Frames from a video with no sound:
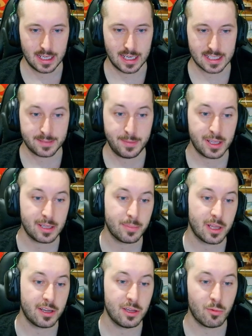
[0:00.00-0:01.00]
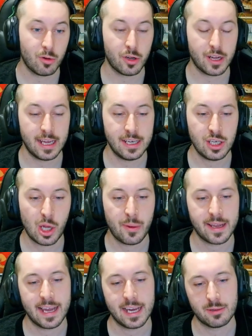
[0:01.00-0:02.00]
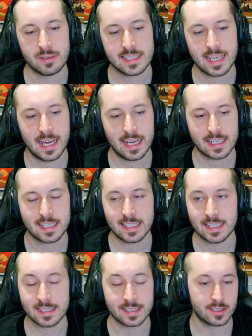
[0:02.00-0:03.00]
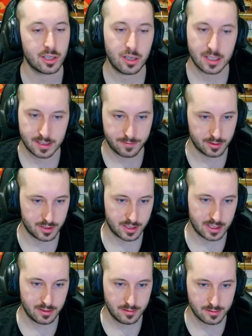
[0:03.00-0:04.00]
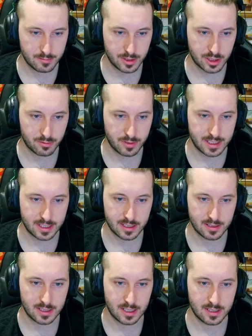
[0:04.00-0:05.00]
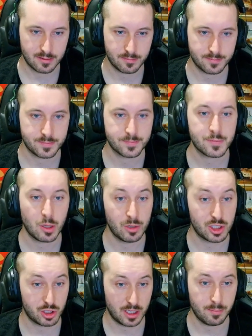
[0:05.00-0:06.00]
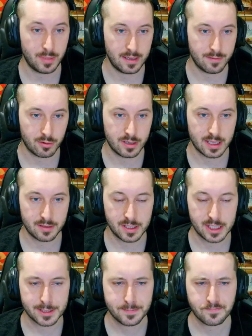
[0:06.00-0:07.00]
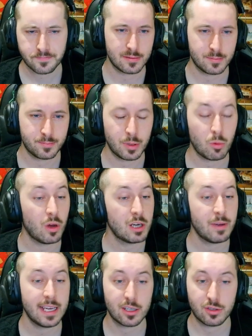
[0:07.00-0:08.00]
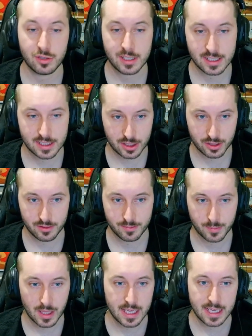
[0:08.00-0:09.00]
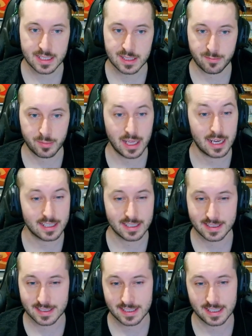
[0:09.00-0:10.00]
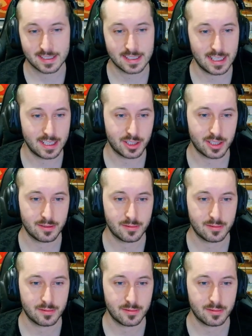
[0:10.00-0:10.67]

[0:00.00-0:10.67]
Smelling blood in the water and knowing how to attack is a totally different skill, which can be for another video. But one way it could continue is if black doesn't sense the danger.